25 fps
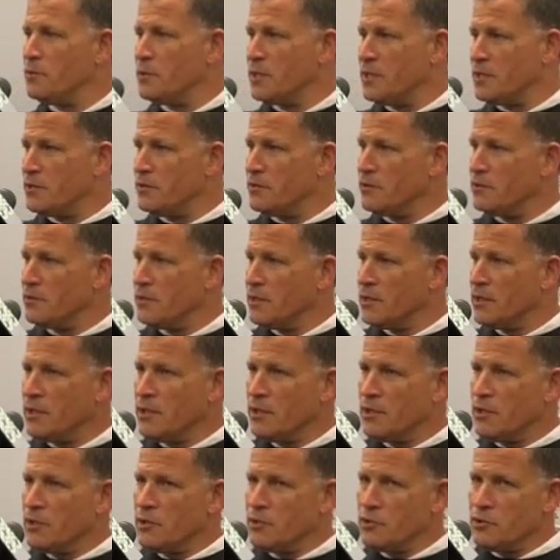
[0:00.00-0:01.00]
We can
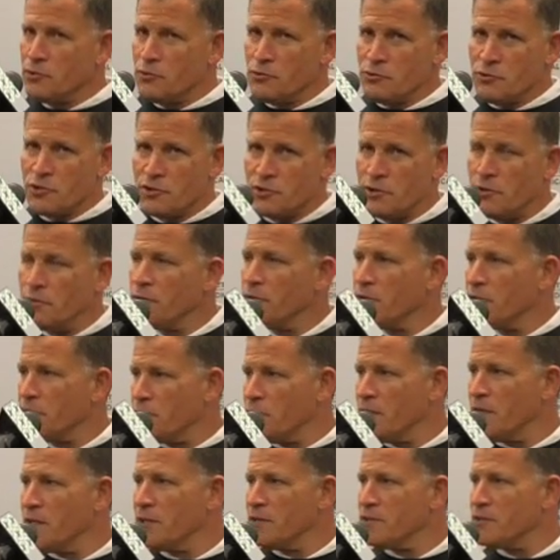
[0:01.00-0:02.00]
use certain
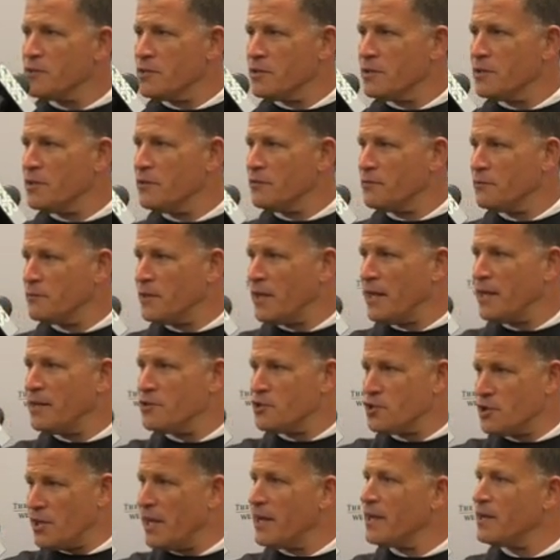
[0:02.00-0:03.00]
things. If they
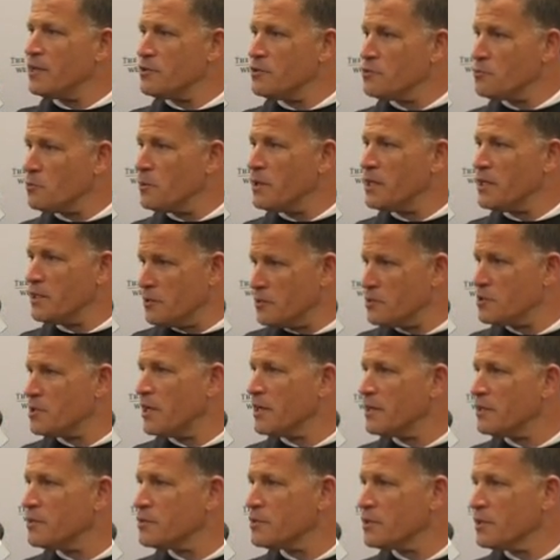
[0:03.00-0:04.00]
change, we can
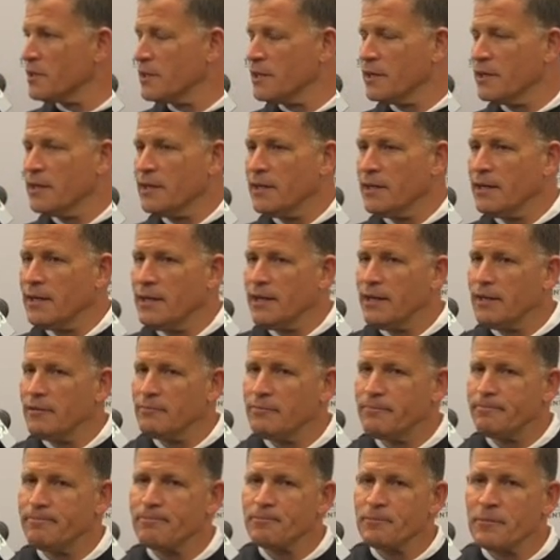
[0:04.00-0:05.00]
change. Mm-hmm.